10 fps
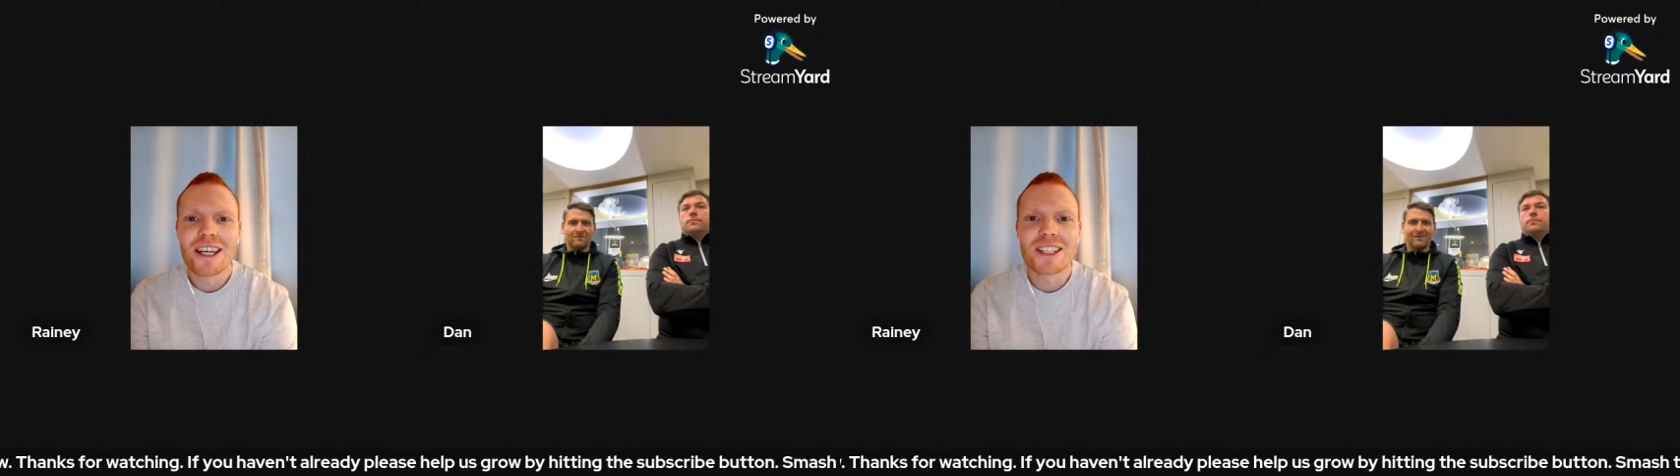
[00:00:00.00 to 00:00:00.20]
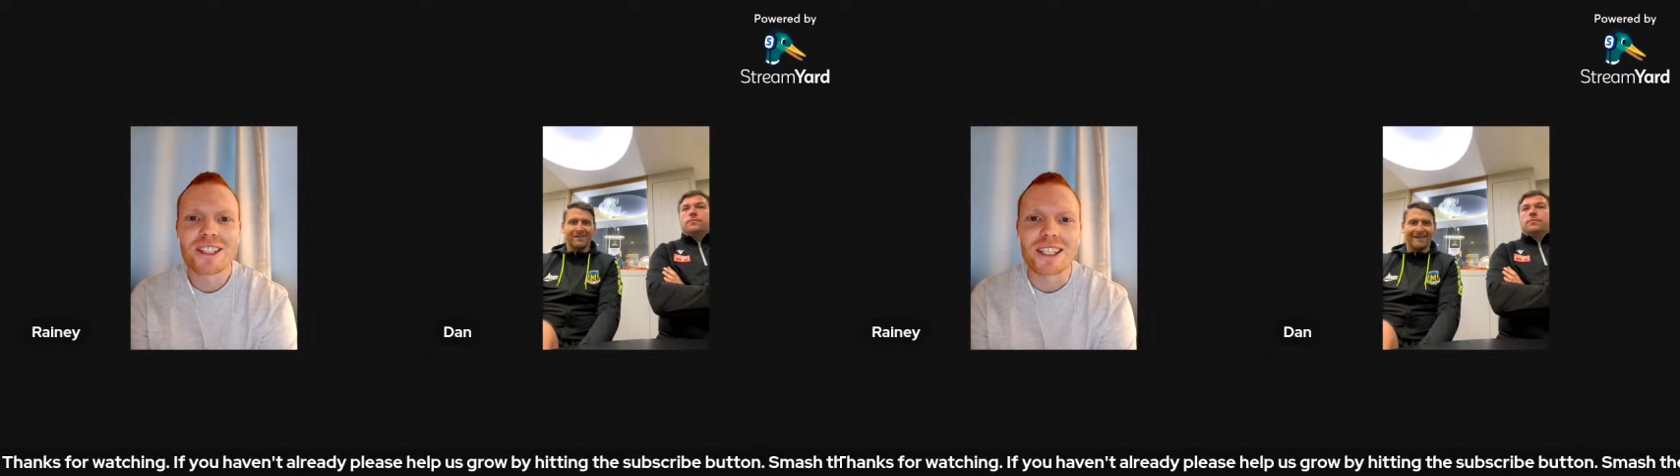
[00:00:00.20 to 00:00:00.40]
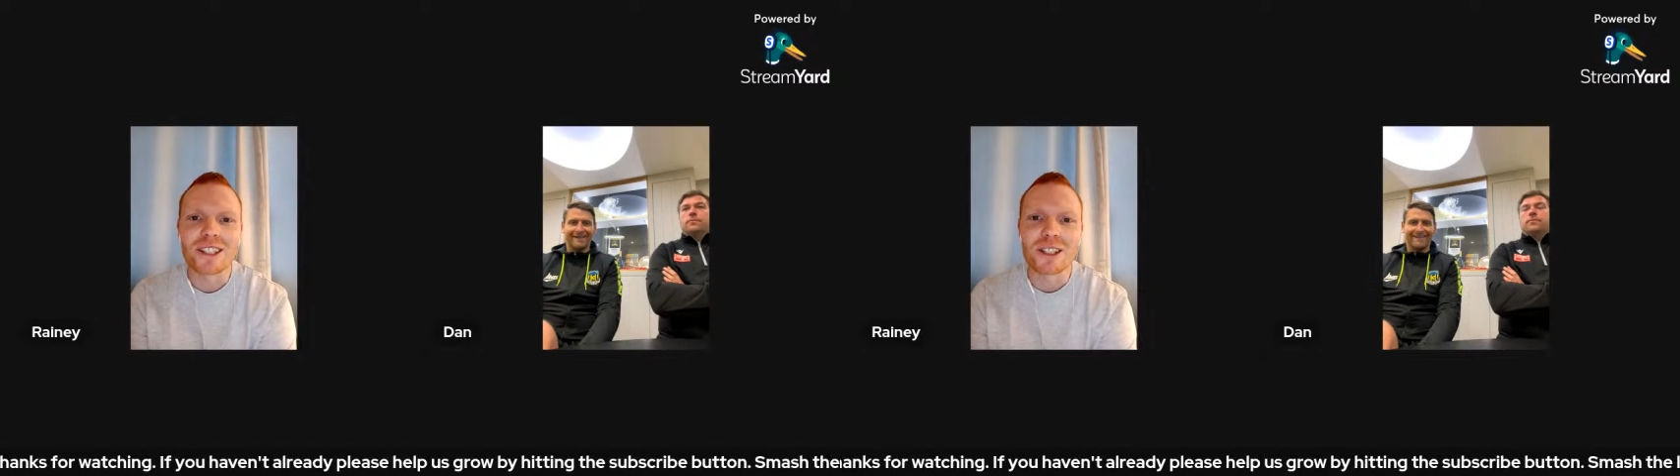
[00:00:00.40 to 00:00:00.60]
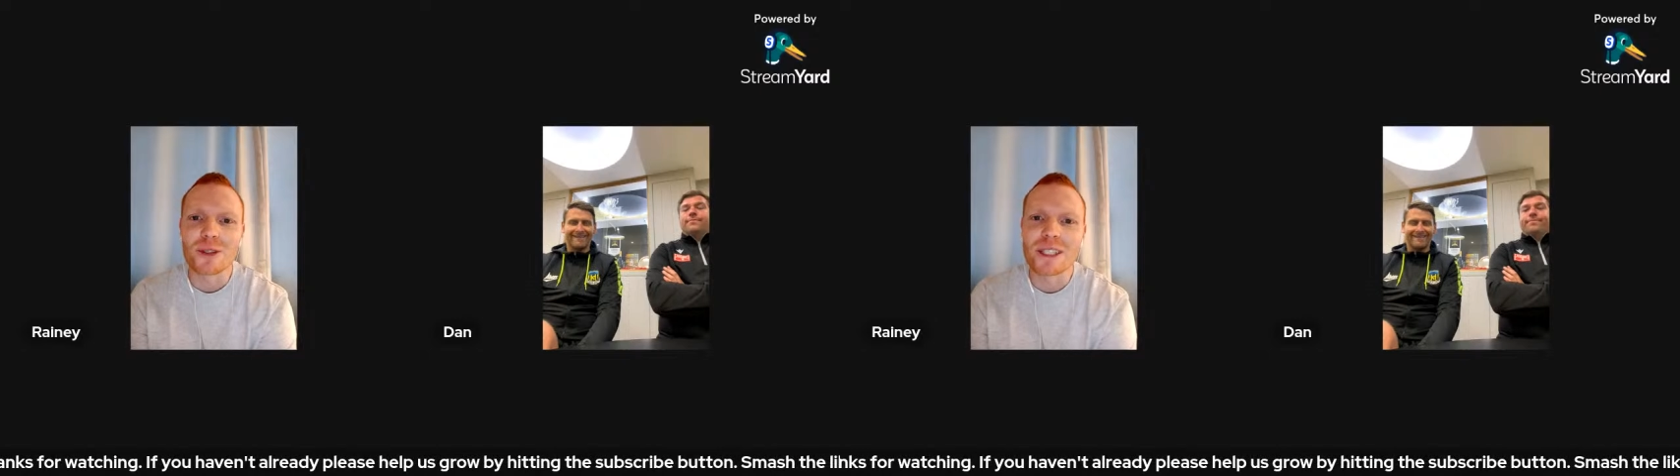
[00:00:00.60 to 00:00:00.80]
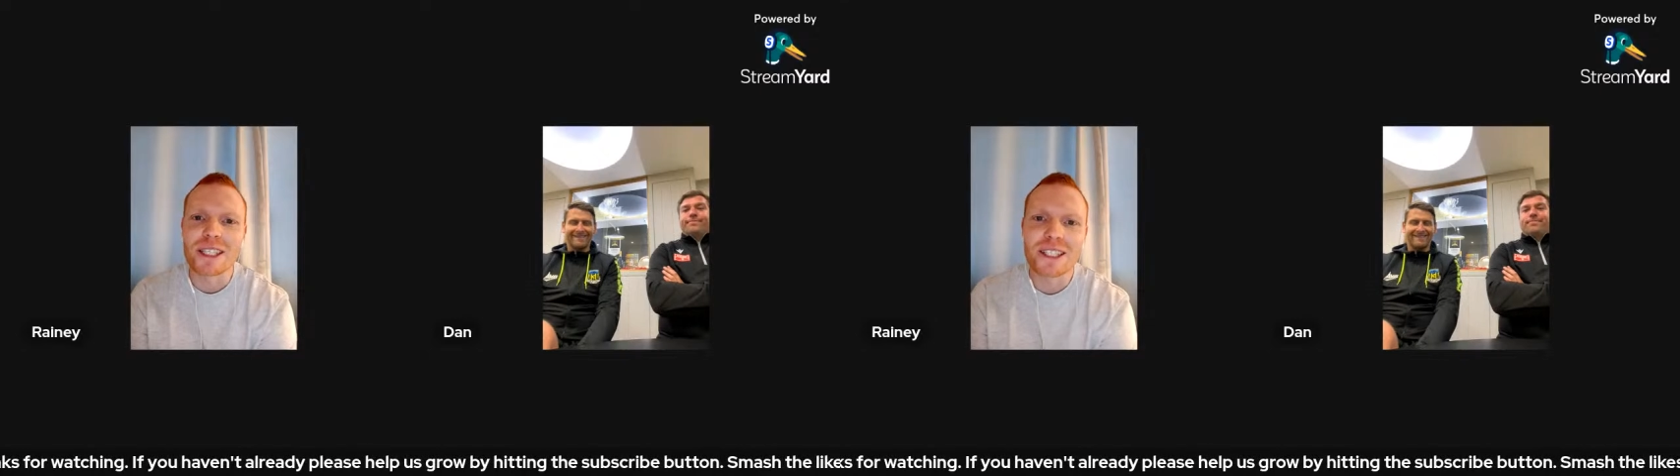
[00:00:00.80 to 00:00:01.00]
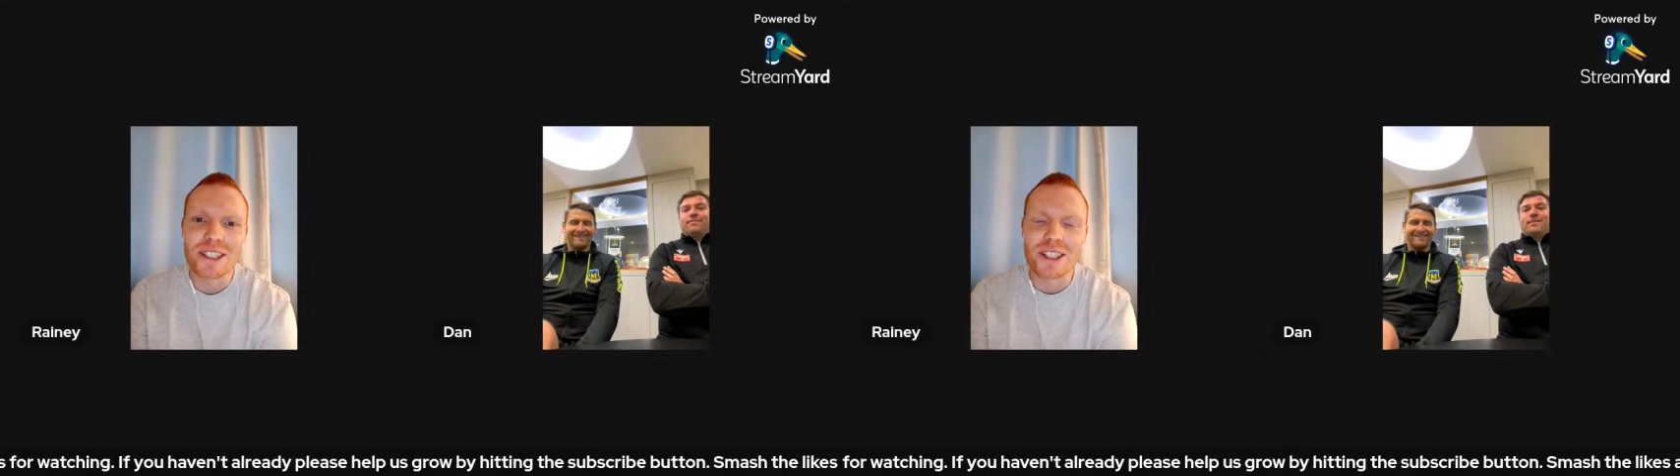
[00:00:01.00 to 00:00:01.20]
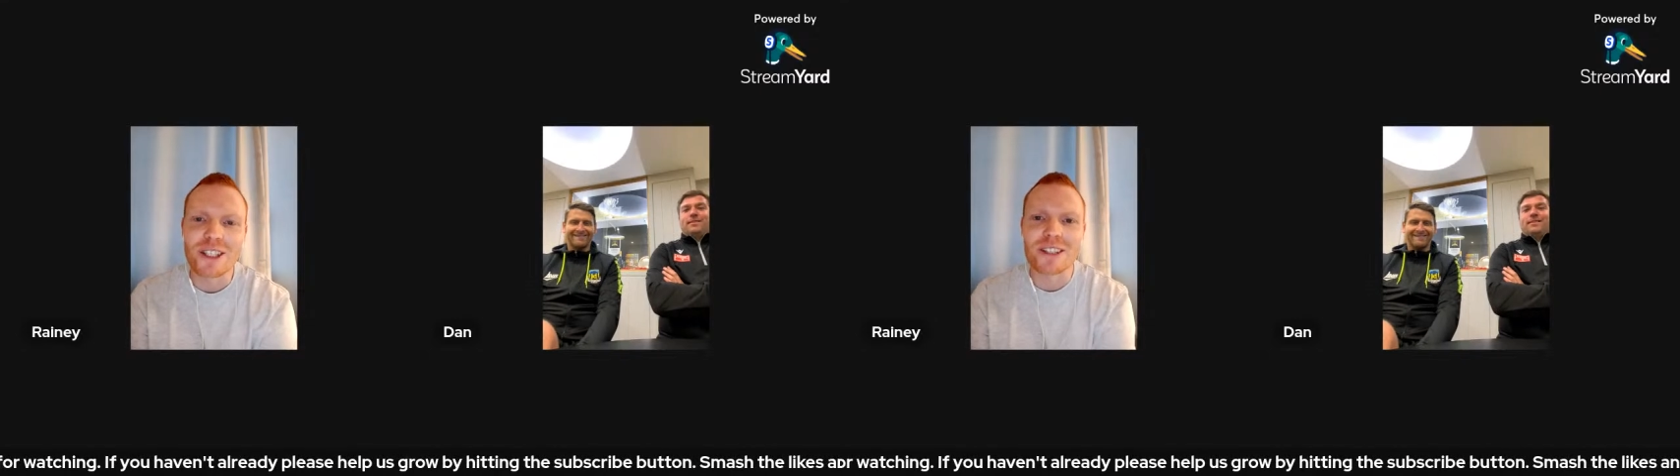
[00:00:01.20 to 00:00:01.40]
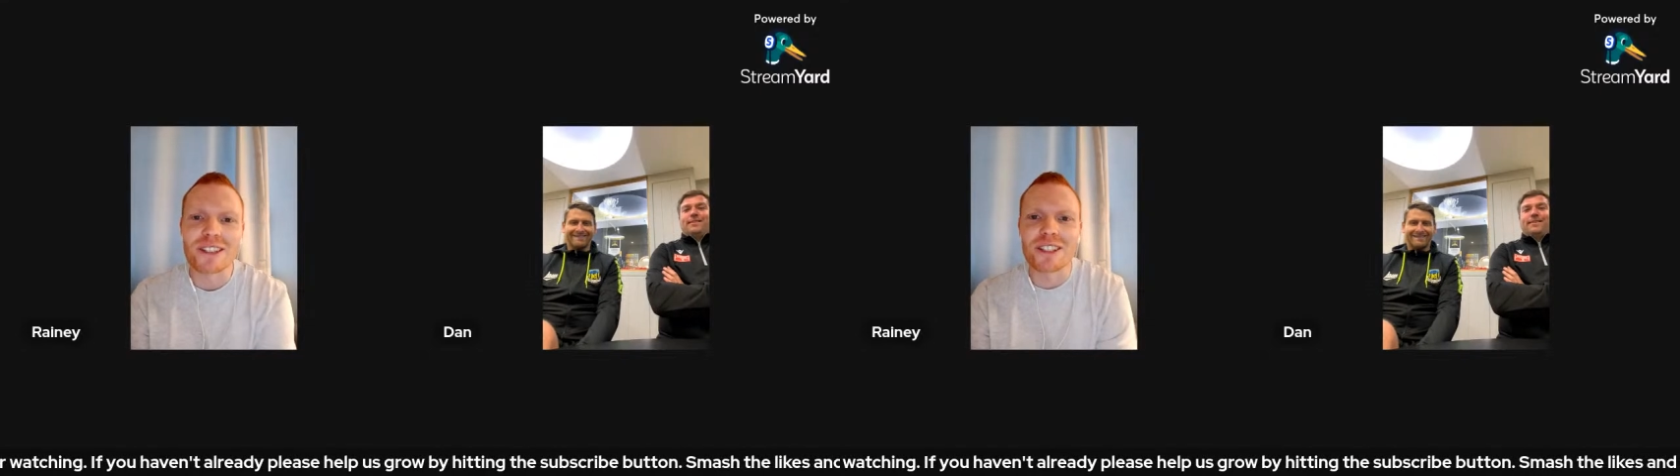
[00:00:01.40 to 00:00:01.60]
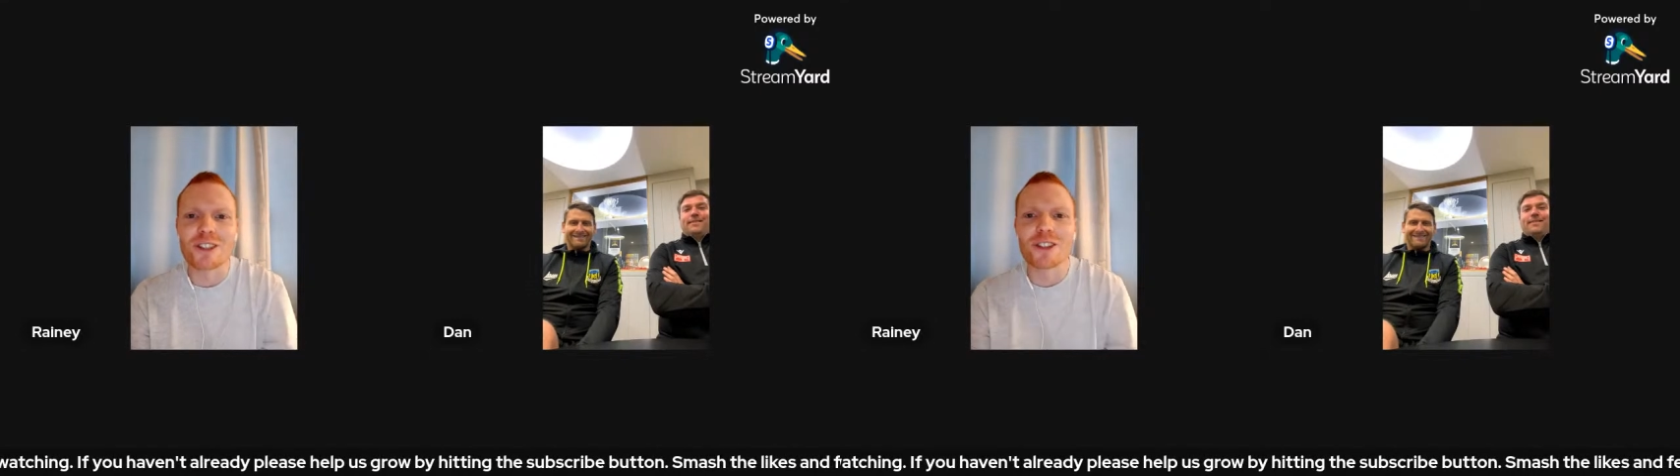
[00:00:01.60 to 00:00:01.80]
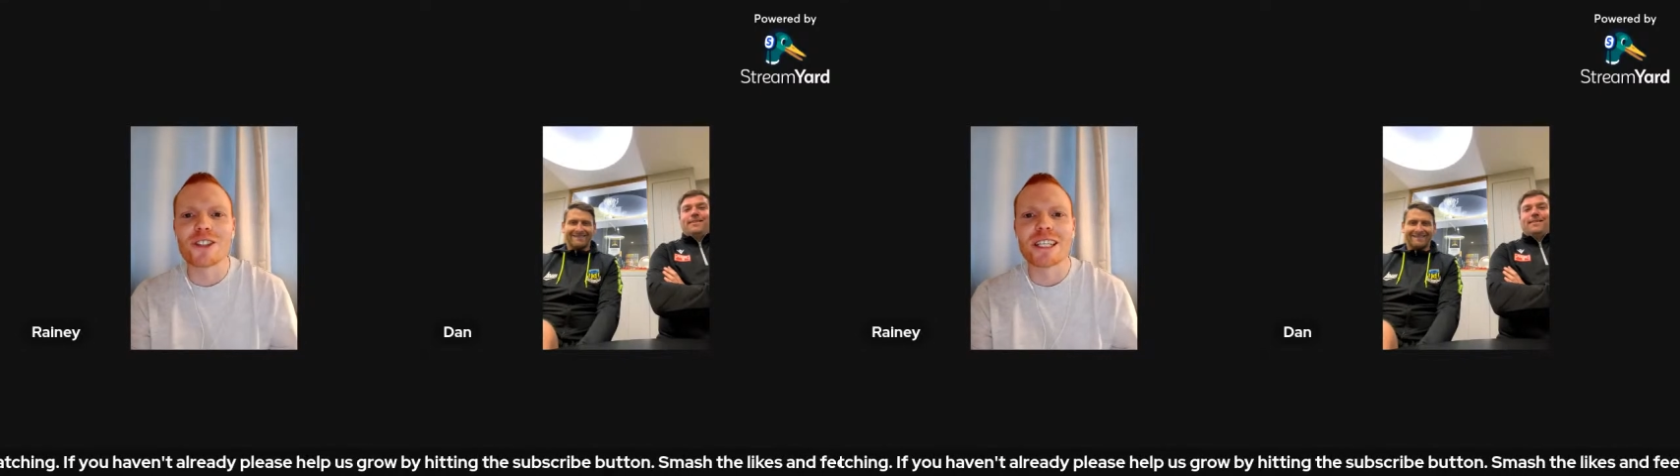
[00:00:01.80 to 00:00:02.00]
settled into again, and you
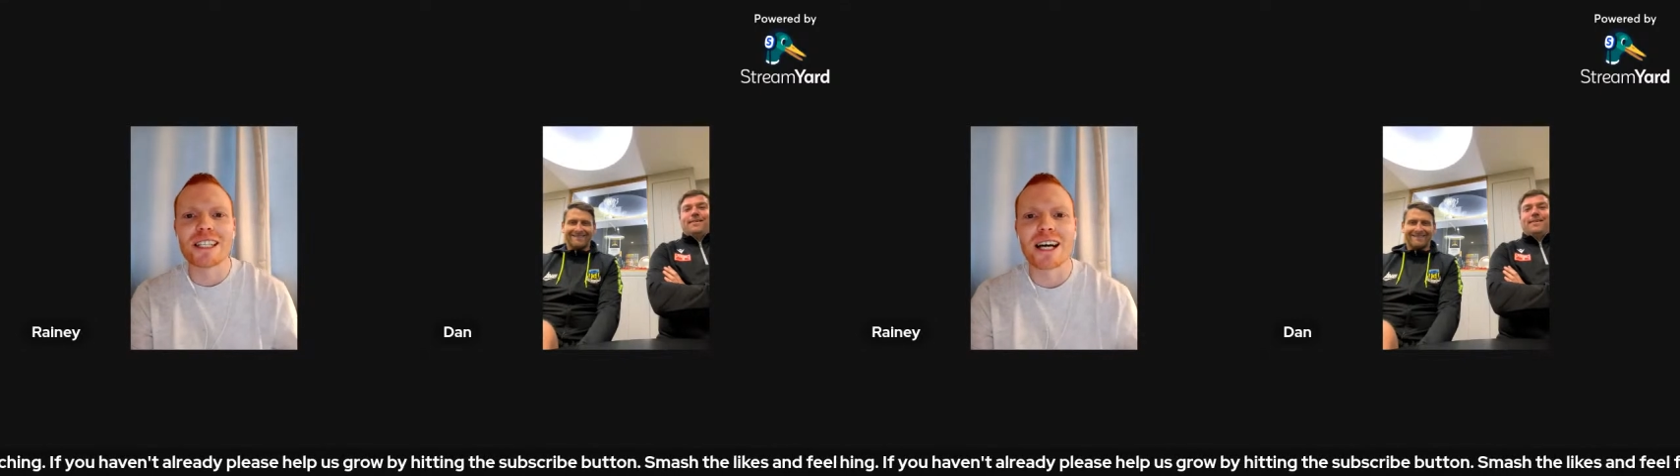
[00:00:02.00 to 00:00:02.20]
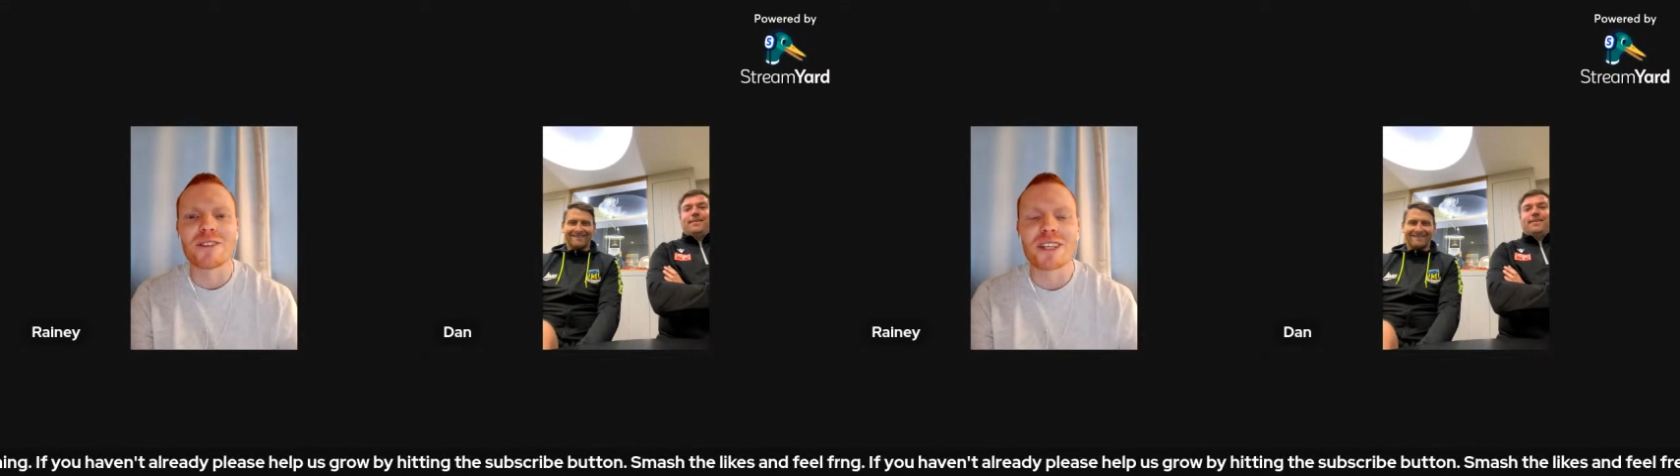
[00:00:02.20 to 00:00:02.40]
just need to have